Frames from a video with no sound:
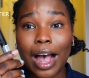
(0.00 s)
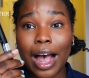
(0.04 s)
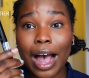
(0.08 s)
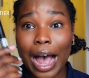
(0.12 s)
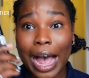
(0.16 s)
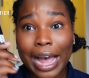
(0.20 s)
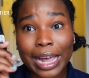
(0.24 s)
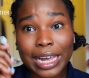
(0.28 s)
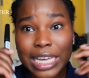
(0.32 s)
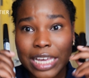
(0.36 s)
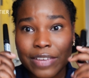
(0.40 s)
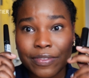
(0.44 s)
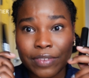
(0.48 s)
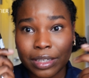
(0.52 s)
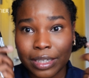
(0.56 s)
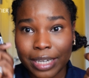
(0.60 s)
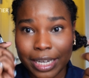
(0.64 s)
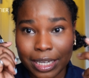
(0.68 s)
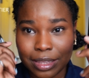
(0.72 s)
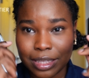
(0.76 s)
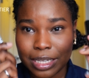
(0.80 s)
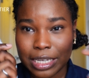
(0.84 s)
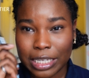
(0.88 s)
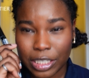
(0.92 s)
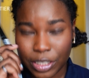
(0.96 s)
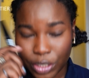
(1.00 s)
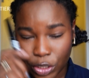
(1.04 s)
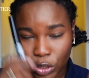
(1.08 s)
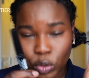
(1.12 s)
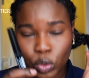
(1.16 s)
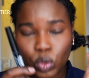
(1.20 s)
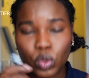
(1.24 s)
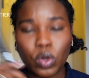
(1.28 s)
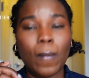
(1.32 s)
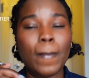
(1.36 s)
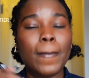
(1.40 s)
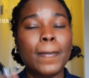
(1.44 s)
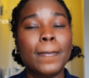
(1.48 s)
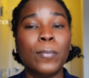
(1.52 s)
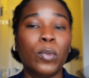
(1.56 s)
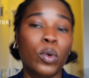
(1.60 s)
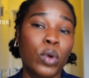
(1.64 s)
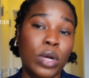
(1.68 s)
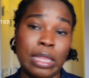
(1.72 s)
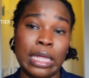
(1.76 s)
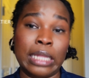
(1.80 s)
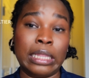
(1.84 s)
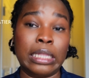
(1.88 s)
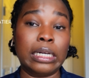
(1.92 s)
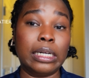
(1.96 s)
I even like these two more
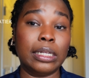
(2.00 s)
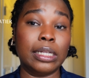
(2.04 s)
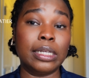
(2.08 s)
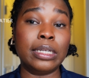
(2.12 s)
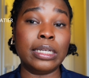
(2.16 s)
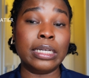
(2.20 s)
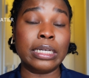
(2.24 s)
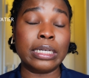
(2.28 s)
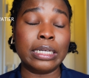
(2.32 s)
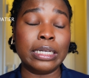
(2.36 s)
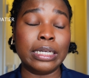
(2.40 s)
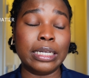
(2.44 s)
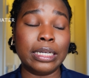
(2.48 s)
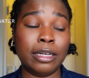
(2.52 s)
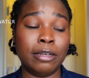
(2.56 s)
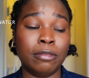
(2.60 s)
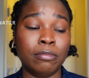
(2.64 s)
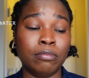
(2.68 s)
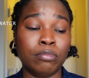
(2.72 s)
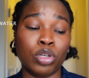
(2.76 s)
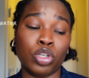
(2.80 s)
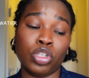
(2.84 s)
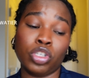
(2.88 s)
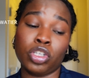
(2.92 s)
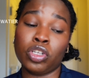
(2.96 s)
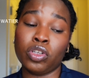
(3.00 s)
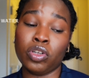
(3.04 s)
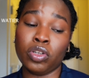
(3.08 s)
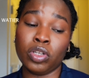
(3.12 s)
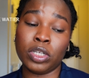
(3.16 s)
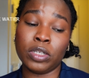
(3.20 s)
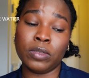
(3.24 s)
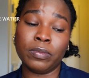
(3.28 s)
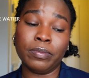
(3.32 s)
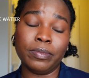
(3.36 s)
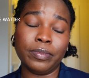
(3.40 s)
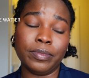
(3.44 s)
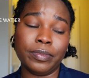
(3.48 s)
than the Clinique, personally.